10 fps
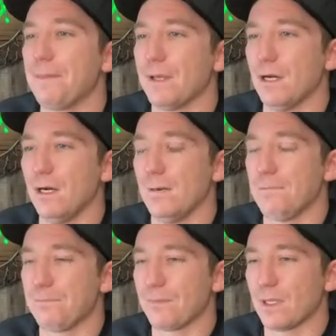Um,
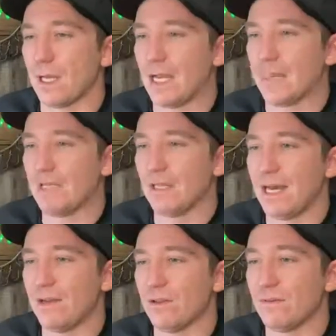I'd be a
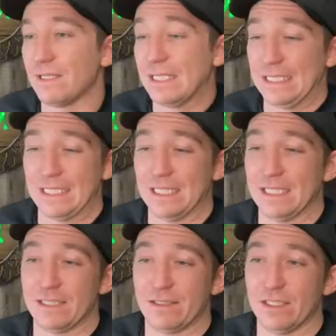liar though if I said
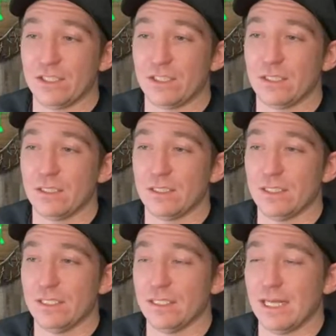this this
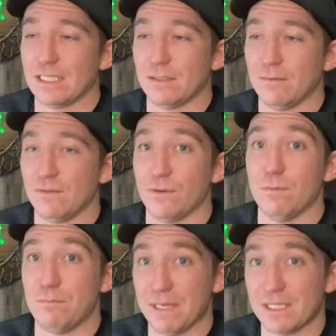season hasn't for the
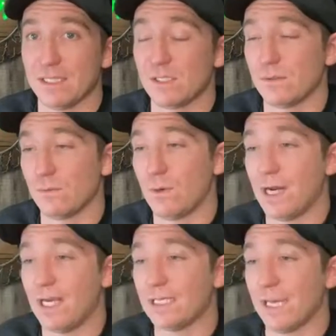business
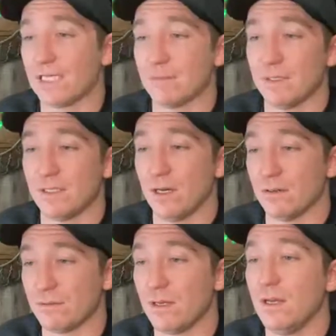wise hasn't been
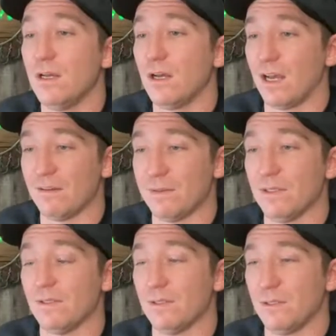tough. I've
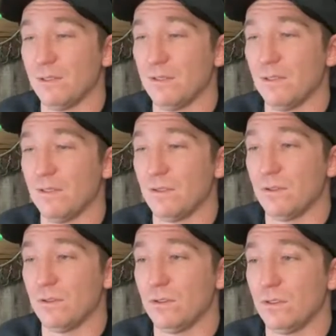been
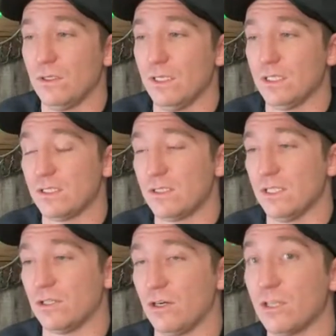it's it's
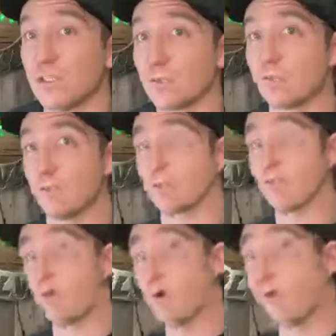hard because we're, we're
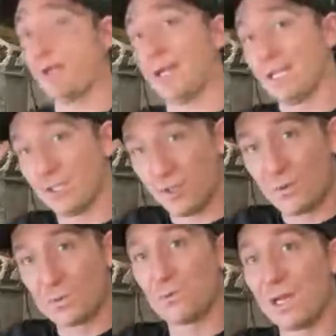growing like
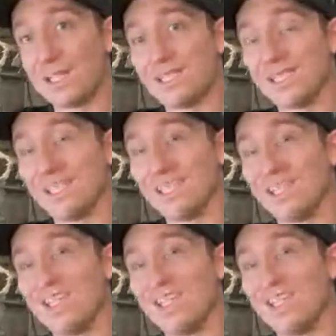crazy